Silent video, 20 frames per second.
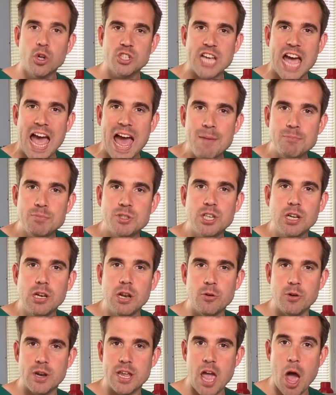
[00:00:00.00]
What's
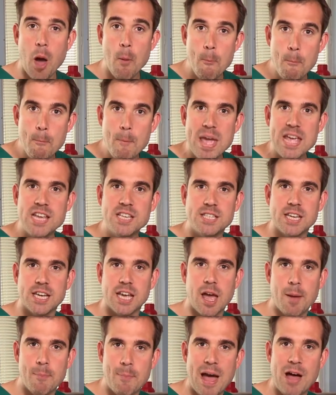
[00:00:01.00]
absolutely
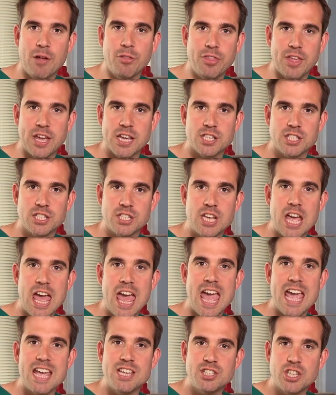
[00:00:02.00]
amazing about this
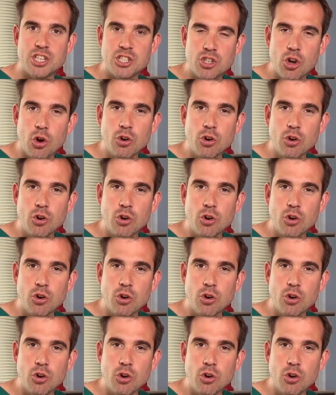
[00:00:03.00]
is that